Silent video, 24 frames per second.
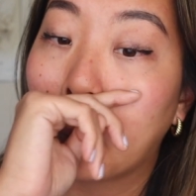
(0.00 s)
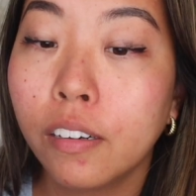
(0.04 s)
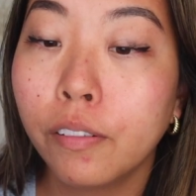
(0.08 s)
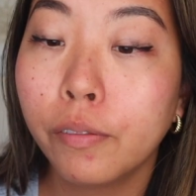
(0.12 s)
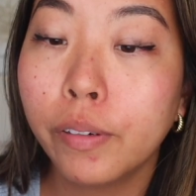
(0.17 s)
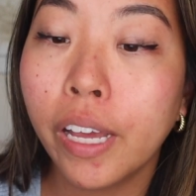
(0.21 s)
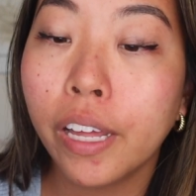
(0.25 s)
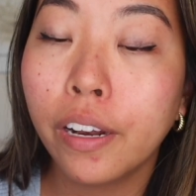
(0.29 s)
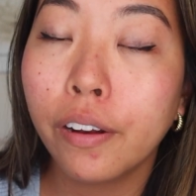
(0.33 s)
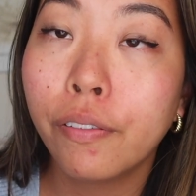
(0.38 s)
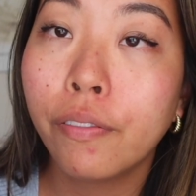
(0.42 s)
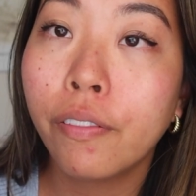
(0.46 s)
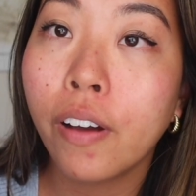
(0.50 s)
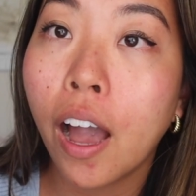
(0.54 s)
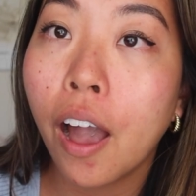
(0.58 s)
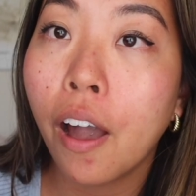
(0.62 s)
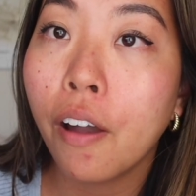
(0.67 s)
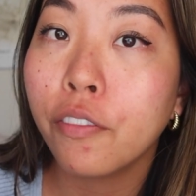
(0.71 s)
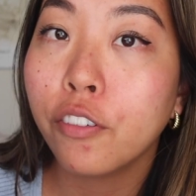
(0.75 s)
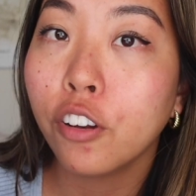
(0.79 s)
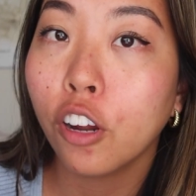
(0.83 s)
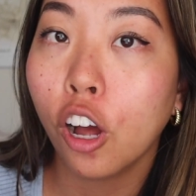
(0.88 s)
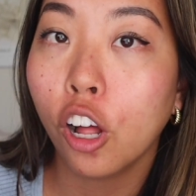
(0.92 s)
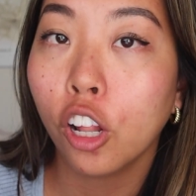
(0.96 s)
We had a
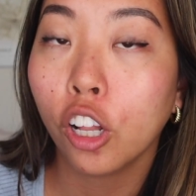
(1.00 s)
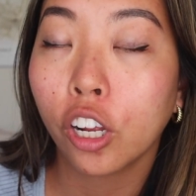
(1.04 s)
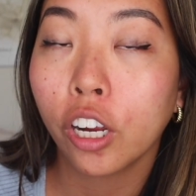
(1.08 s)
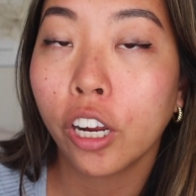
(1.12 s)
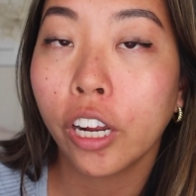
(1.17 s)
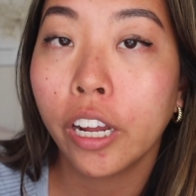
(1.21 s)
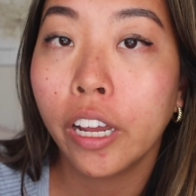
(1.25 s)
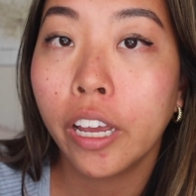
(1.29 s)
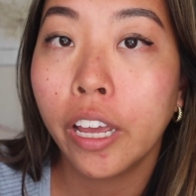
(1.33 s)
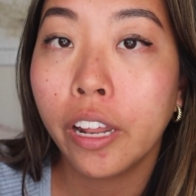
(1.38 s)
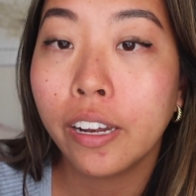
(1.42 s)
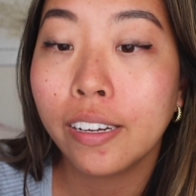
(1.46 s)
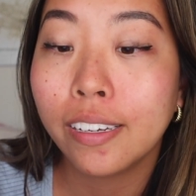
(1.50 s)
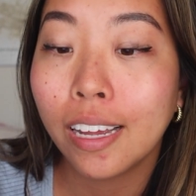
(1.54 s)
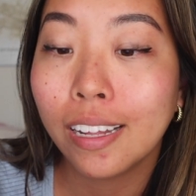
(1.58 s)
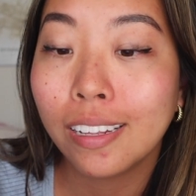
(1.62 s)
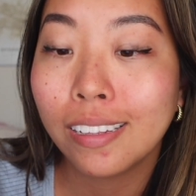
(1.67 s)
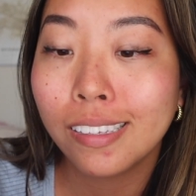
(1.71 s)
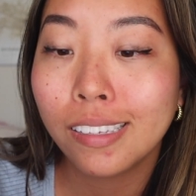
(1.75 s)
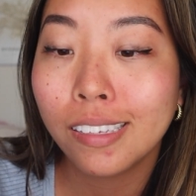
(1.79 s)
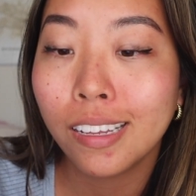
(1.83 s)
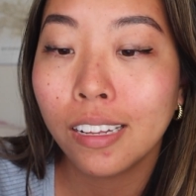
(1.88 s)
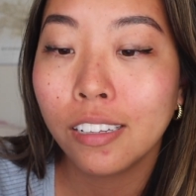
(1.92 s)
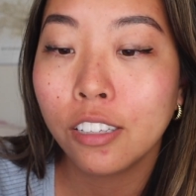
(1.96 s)

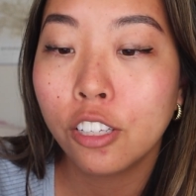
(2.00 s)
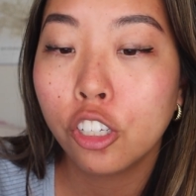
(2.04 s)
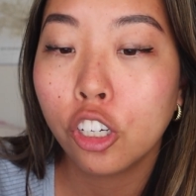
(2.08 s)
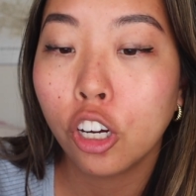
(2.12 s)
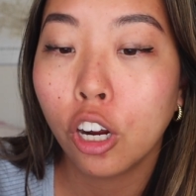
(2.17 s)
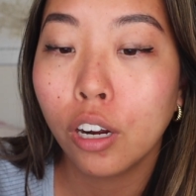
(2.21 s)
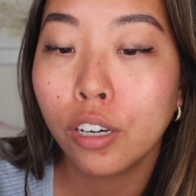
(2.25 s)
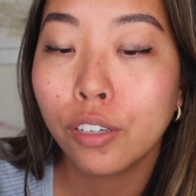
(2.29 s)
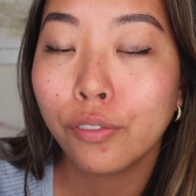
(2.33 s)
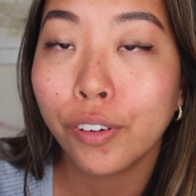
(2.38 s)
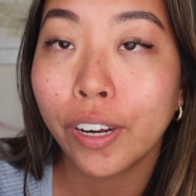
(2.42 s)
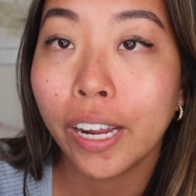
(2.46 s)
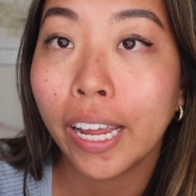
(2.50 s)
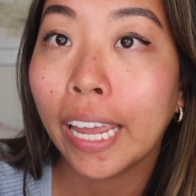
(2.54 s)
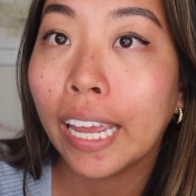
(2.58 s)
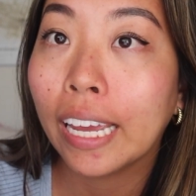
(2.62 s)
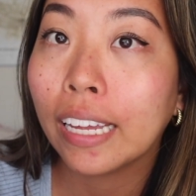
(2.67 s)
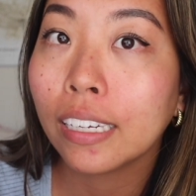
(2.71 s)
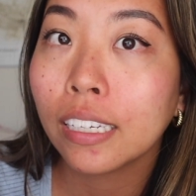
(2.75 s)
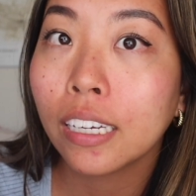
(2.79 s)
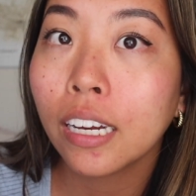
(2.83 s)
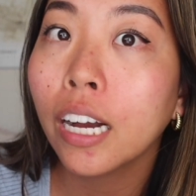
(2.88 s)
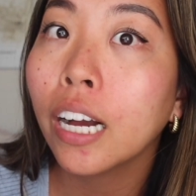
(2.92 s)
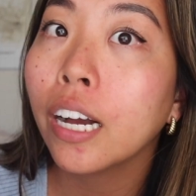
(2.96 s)
$5.10 charge for
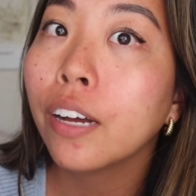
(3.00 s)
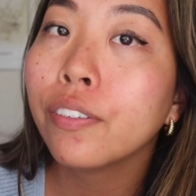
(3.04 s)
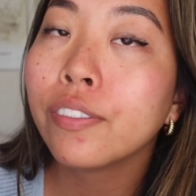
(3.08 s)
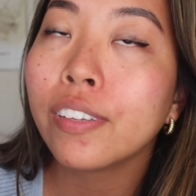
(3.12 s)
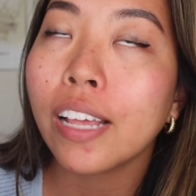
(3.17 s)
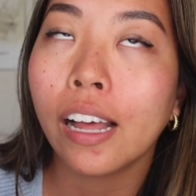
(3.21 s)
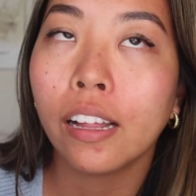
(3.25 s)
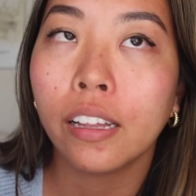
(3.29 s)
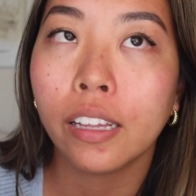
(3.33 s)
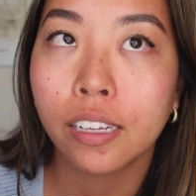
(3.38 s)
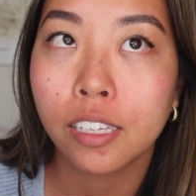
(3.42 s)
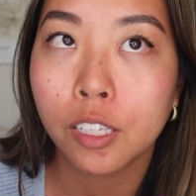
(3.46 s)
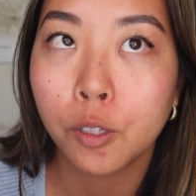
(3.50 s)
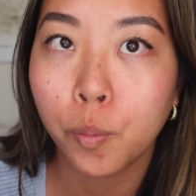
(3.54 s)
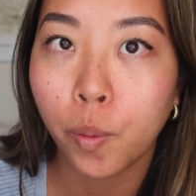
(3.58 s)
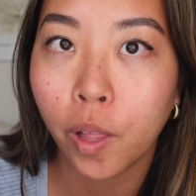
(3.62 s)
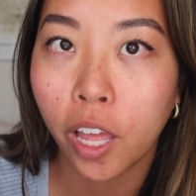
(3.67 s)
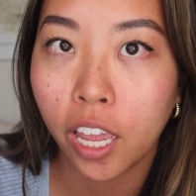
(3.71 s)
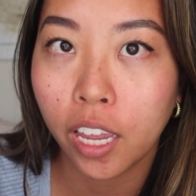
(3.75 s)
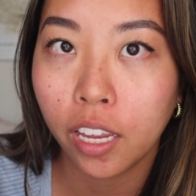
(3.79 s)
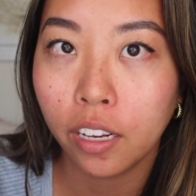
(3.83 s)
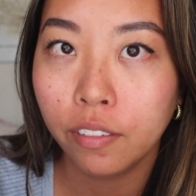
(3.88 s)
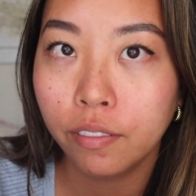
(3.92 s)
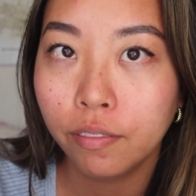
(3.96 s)
handcuffs. I'll
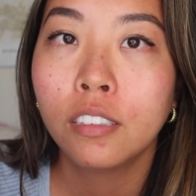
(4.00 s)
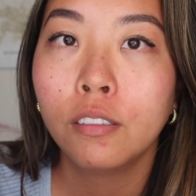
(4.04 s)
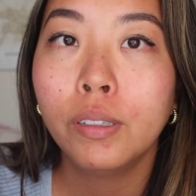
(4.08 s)
explain.